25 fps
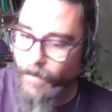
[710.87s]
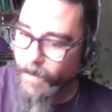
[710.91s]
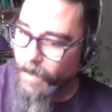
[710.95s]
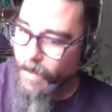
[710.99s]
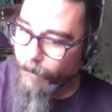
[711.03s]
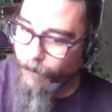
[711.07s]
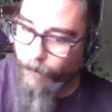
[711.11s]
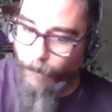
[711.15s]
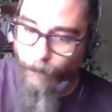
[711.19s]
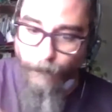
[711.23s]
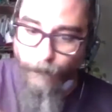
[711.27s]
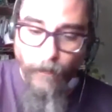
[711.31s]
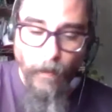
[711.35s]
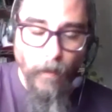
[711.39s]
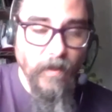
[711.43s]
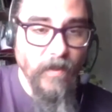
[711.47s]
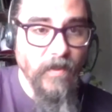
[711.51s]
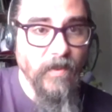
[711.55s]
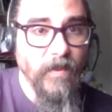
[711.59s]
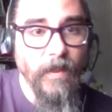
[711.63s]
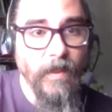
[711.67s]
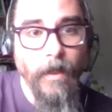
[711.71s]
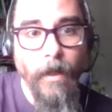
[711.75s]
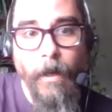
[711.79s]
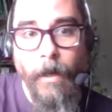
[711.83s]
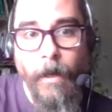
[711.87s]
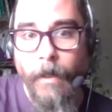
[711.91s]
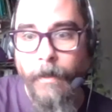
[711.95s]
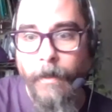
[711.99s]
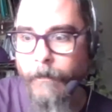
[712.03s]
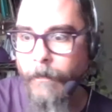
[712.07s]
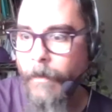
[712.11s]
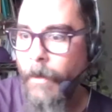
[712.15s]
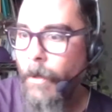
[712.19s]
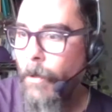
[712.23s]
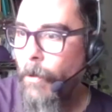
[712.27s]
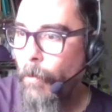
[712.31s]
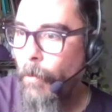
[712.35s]
If you're focusing
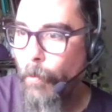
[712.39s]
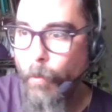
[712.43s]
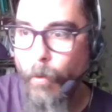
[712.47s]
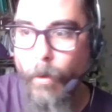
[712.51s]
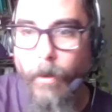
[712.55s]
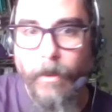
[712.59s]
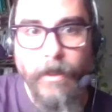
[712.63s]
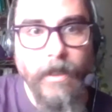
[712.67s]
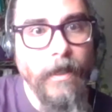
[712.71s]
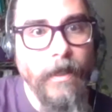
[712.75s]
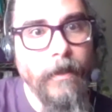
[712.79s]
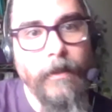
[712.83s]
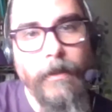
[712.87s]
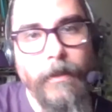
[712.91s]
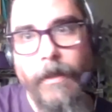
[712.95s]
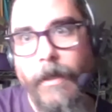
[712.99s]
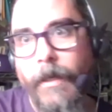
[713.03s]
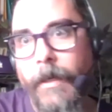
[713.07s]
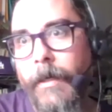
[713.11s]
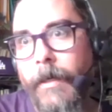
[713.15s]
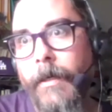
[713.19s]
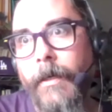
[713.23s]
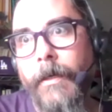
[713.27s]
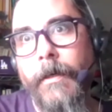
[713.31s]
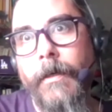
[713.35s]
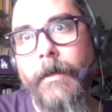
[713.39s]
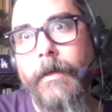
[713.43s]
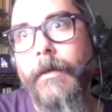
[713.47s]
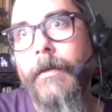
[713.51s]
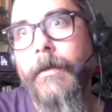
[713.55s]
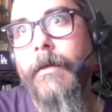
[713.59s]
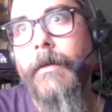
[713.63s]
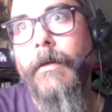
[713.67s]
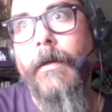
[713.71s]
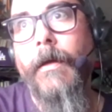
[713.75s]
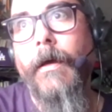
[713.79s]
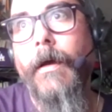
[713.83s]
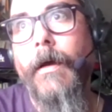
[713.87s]
on working
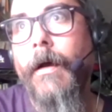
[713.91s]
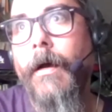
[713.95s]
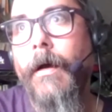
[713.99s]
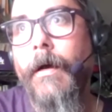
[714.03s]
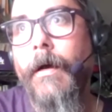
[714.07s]
in,